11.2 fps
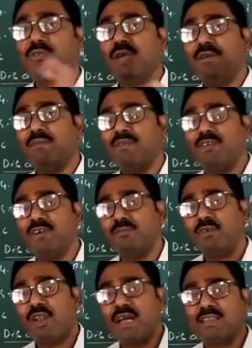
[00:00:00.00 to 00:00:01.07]
we have a
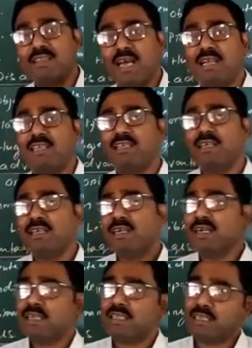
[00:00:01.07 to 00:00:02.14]
formula that
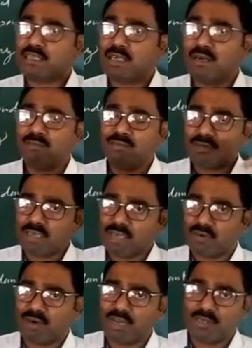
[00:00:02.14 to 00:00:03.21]
the sum
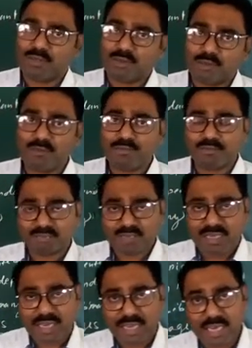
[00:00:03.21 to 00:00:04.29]
equal to
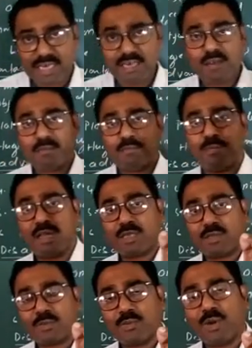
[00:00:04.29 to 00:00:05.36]
n
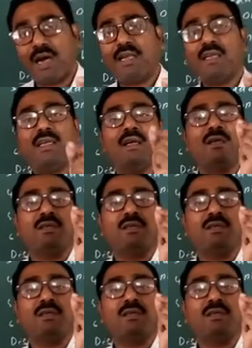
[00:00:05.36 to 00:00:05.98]
plus 1